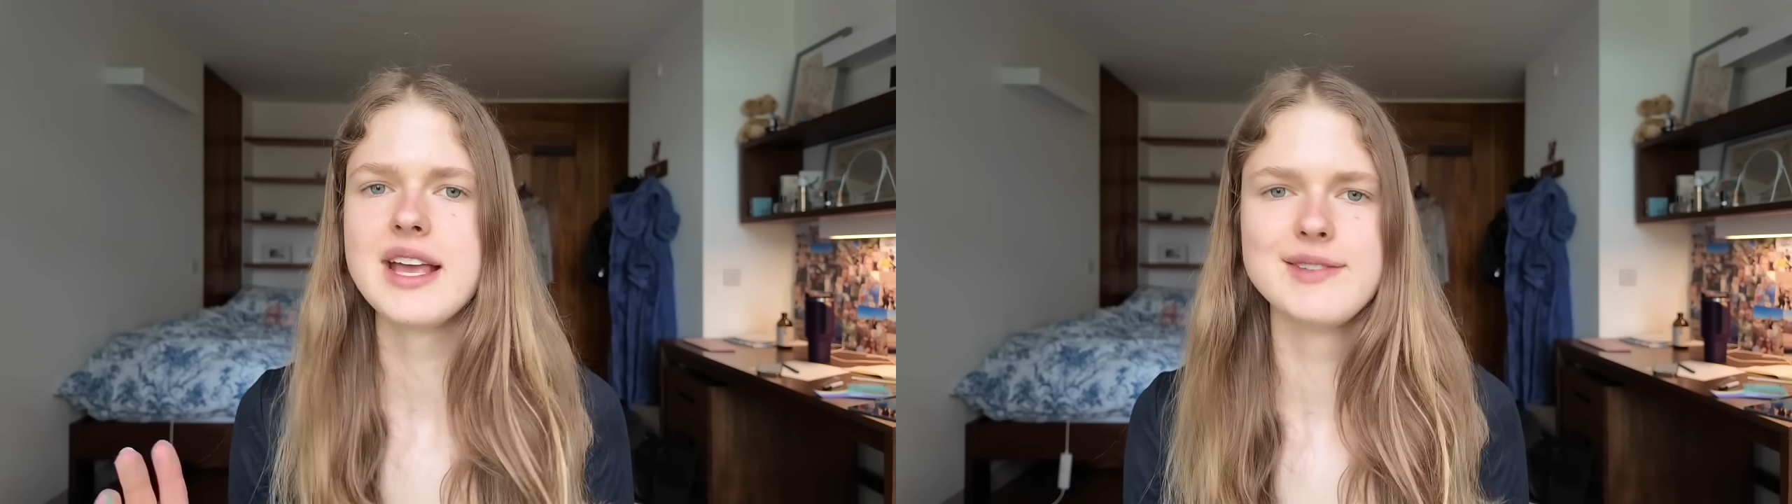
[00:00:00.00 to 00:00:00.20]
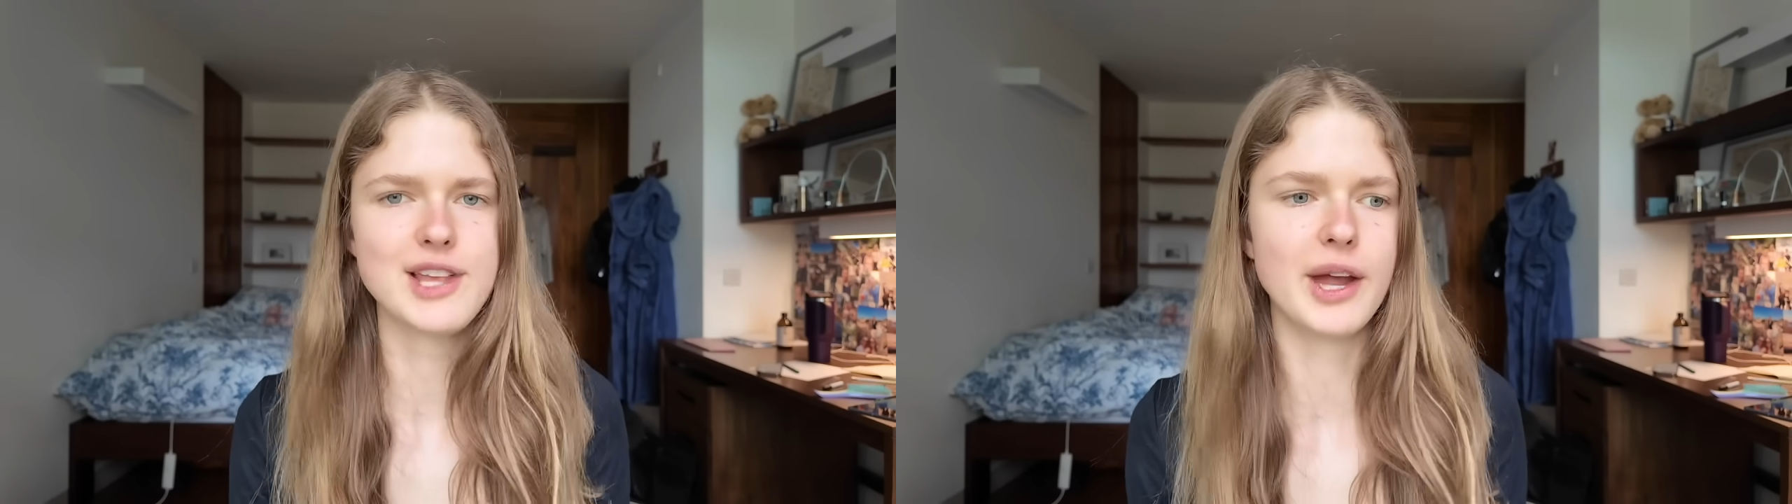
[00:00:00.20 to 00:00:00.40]

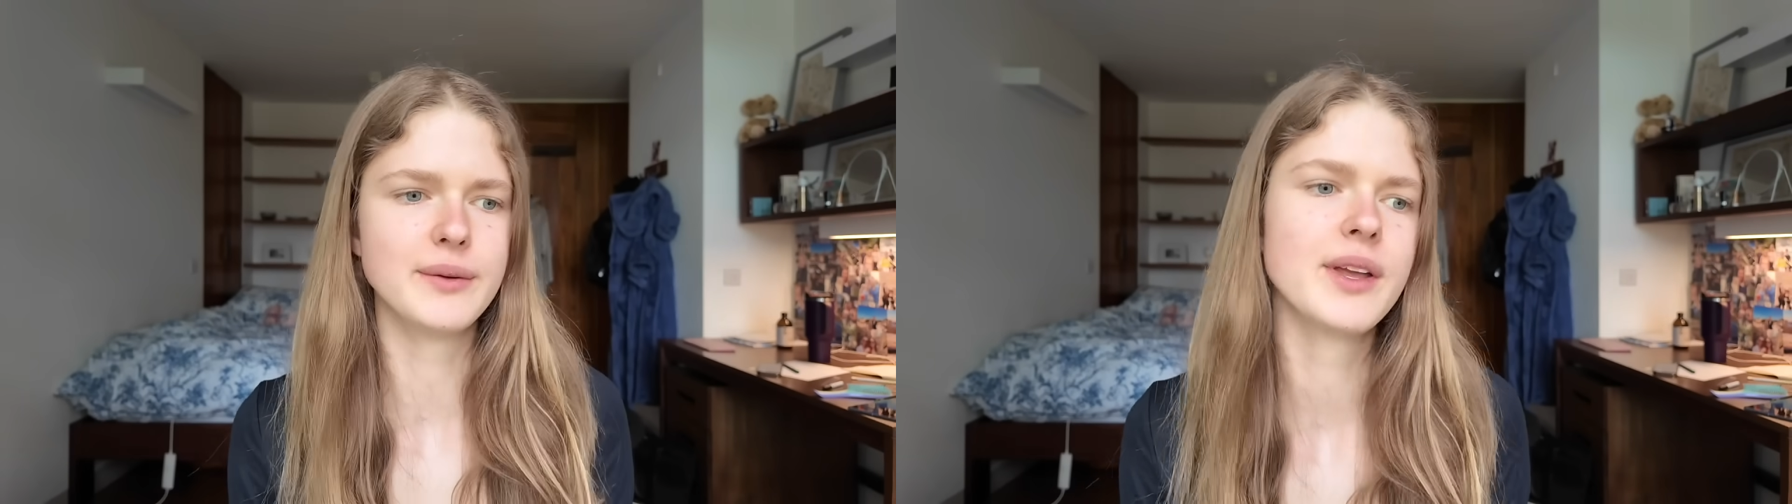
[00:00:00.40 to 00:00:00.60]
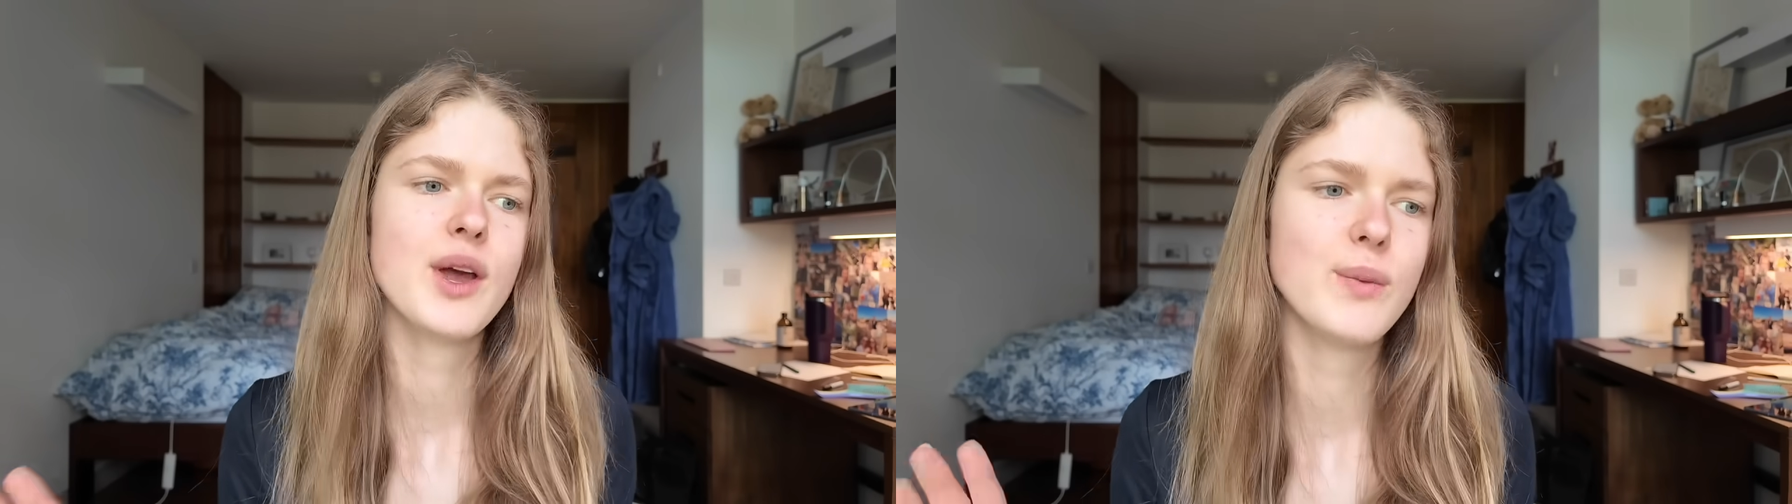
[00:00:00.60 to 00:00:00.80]
So
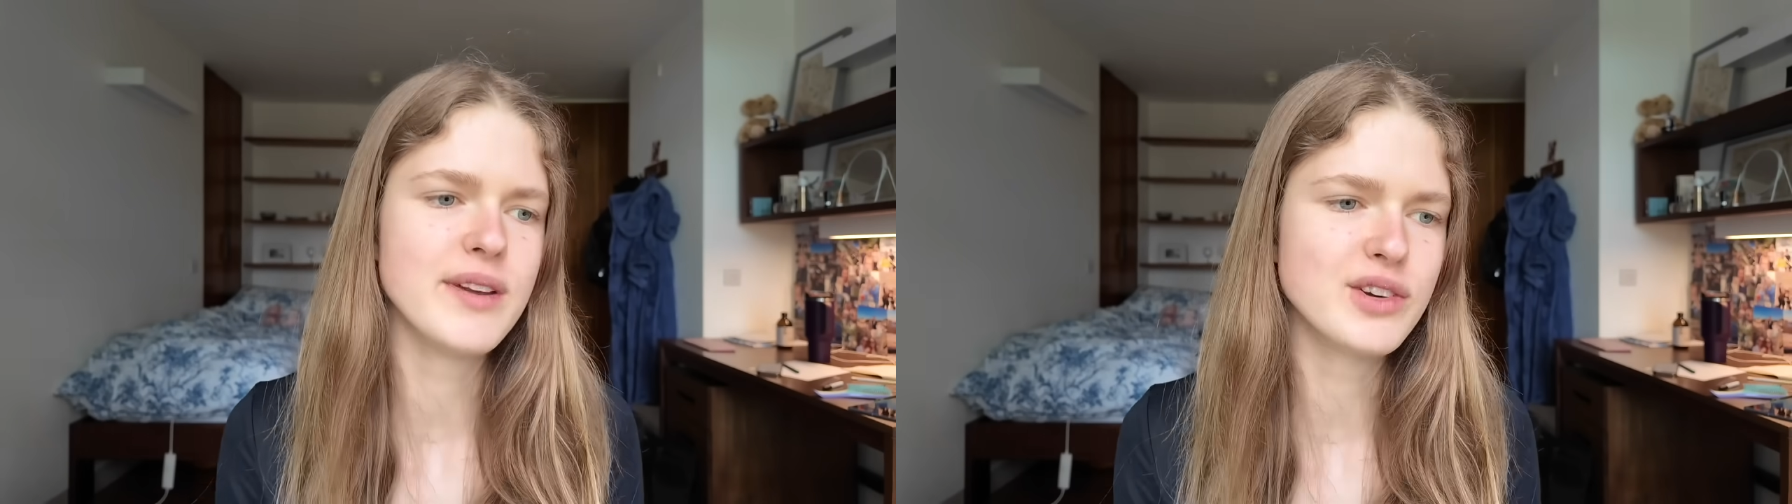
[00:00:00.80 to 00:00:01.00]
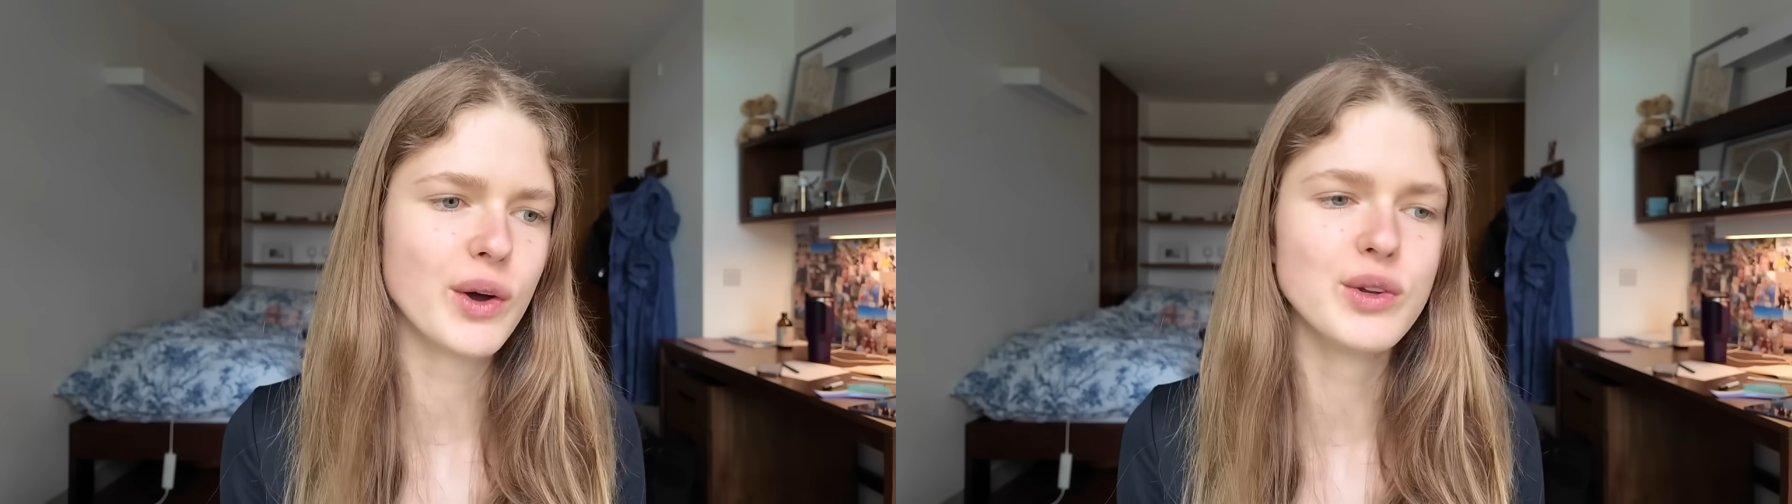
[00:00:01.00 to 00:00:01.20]

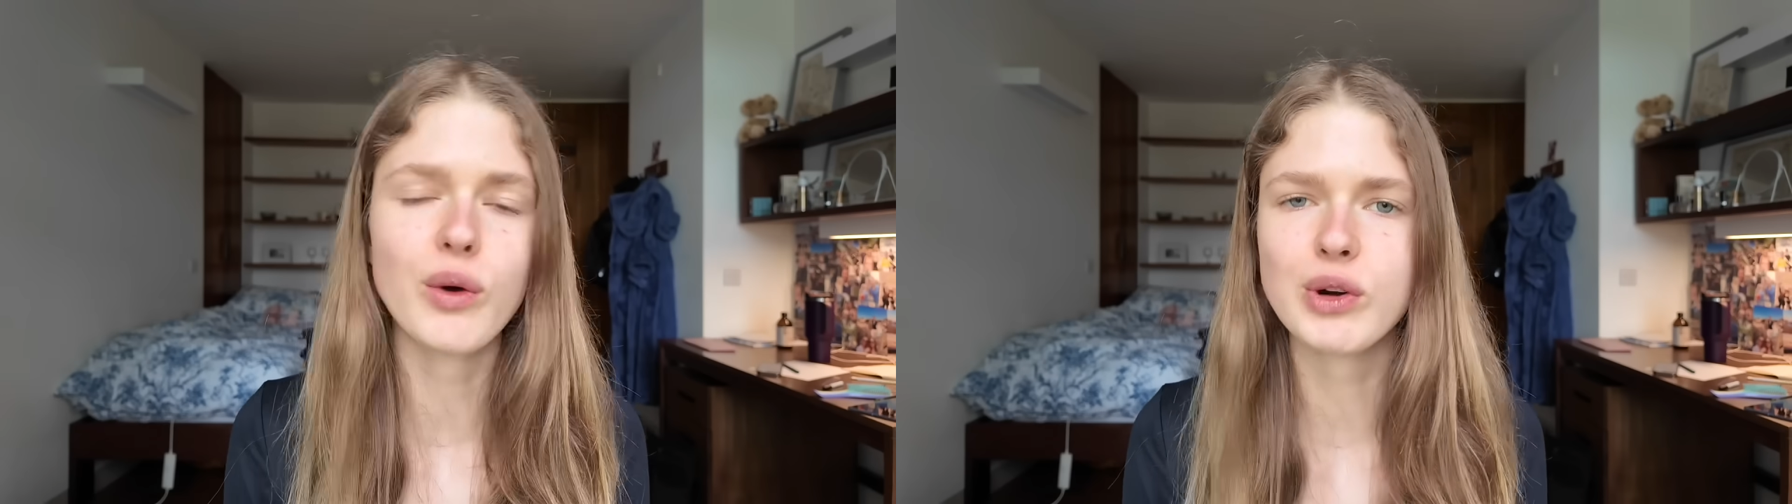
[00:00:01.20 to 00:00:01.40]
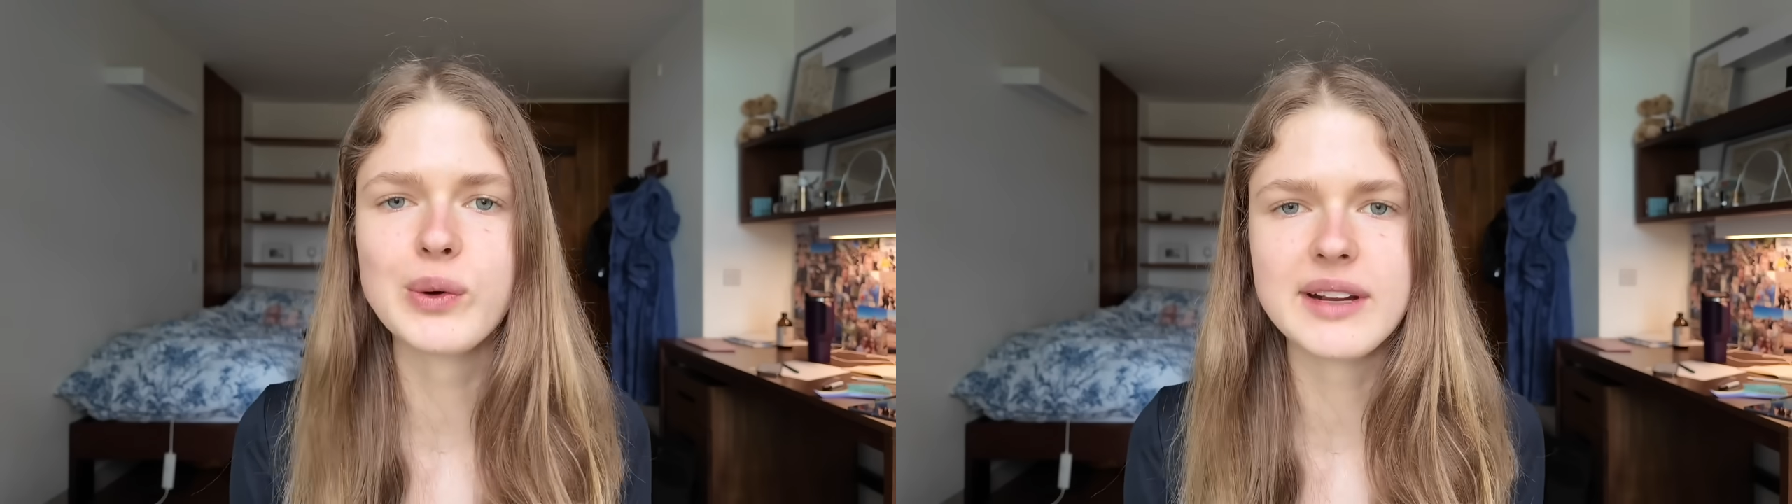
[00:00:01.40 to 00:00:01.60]
we've got
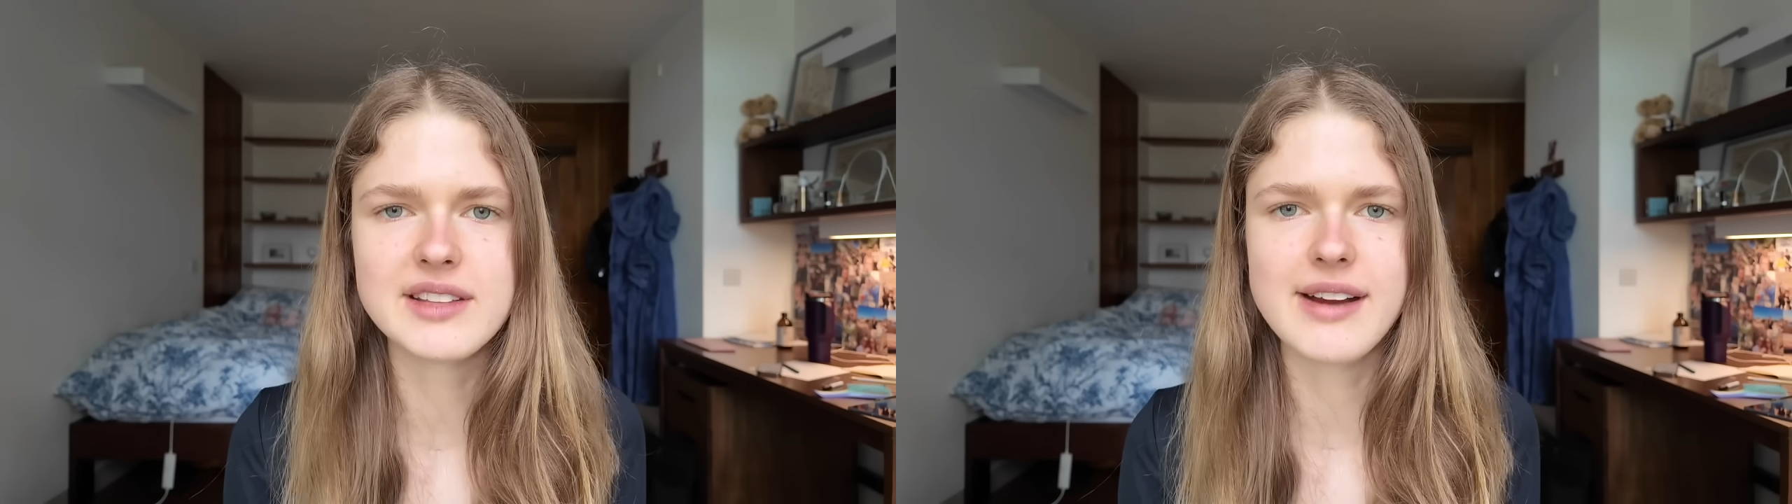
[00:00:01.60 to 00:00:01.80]
not recording